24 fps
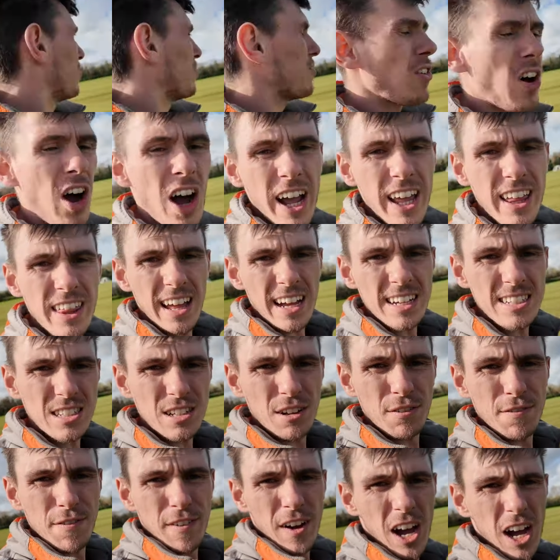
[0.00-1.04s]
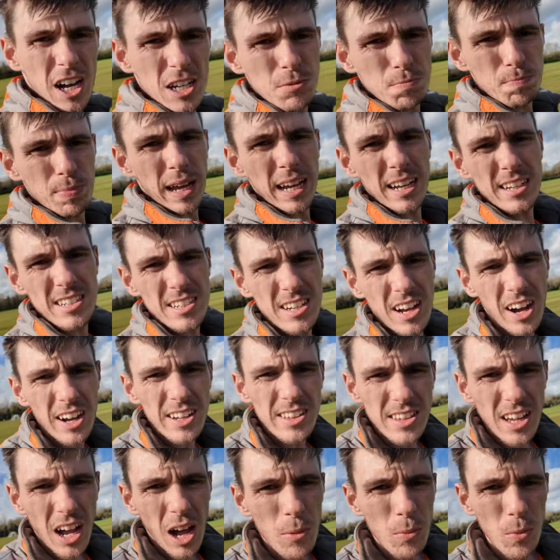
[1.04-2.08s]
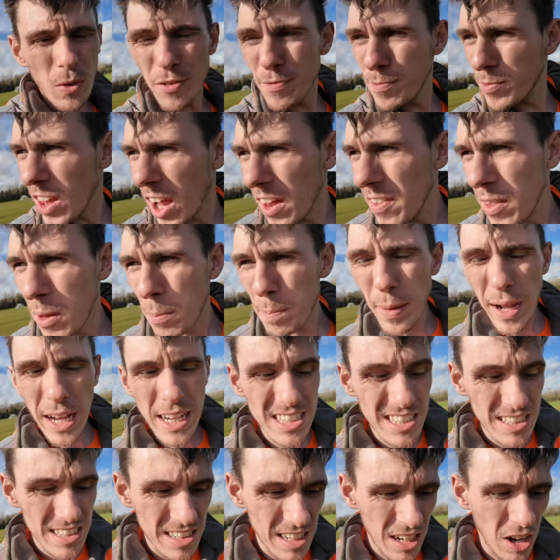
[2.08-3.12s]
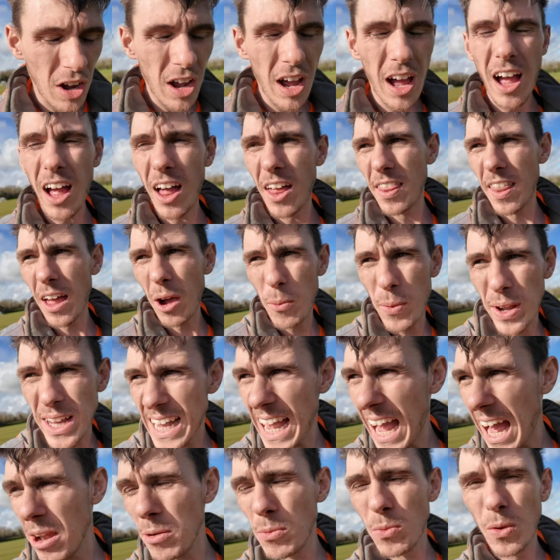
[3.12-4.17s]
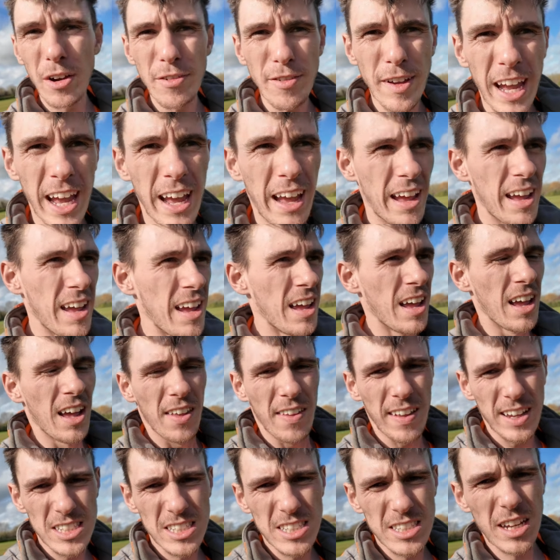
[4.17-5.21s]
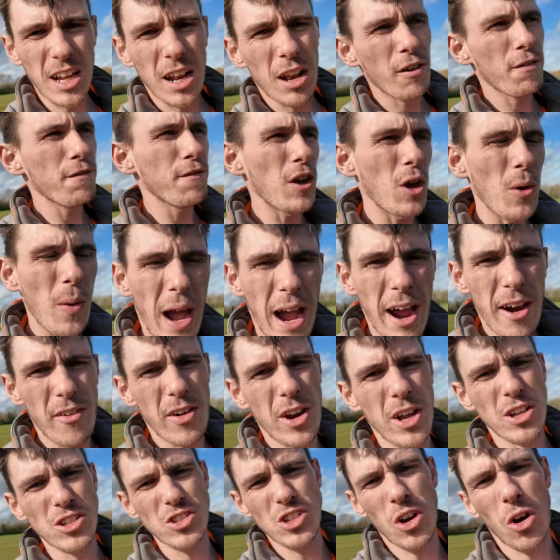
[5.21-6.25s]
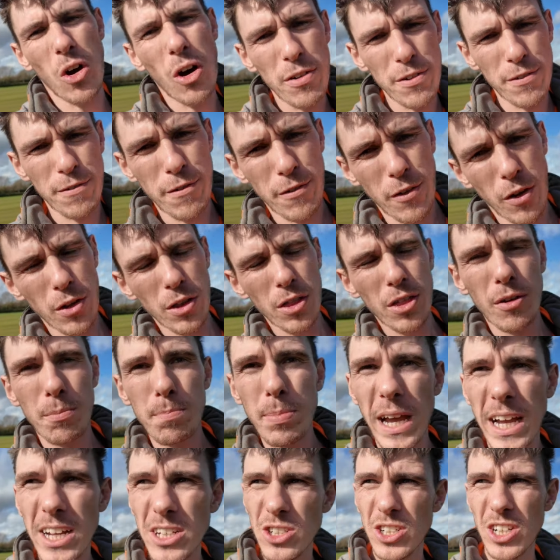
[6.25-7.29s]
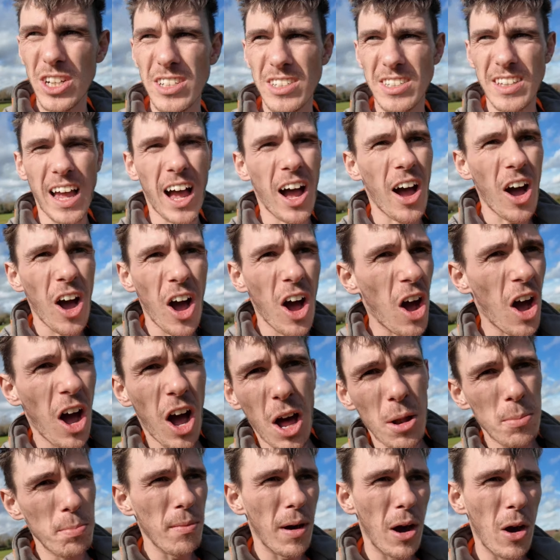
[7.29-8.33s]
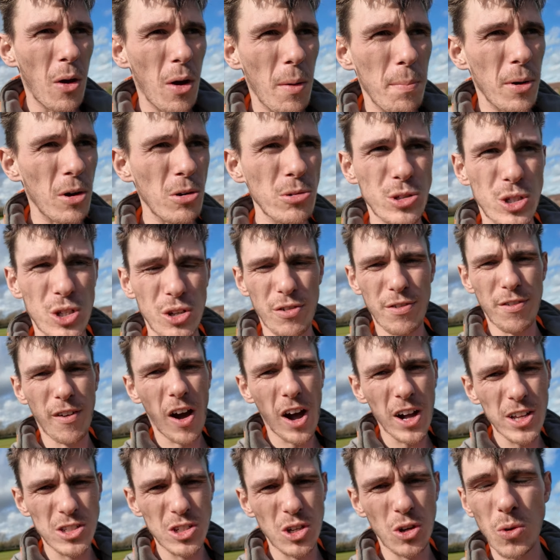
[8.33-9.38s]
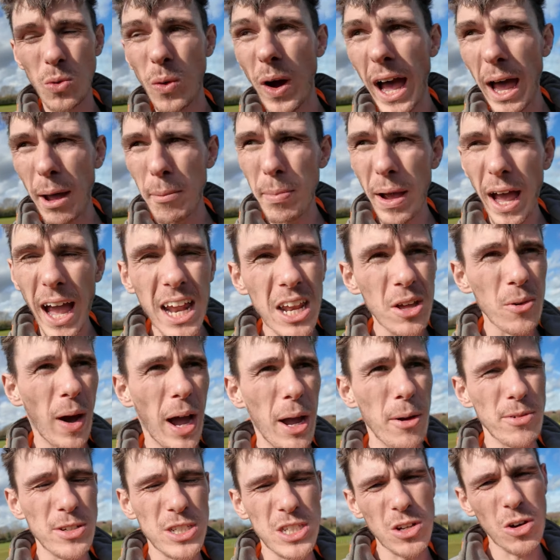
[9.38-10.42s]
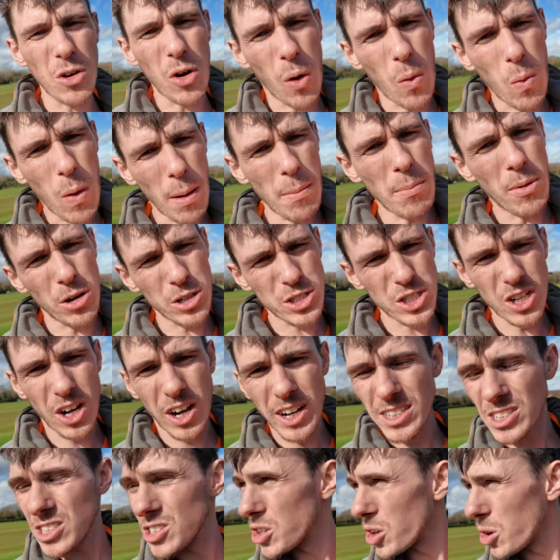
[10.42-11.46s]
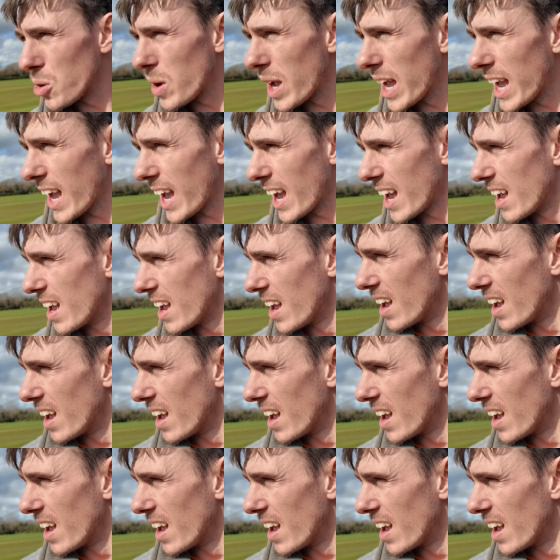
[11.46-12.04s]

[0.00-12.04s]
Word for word: Right, that's the first big side done. We've done the best that we can with it. There's still a few areas off the pitches that are unmowable, just far too wet. But anyway, we've still got one more side to do here.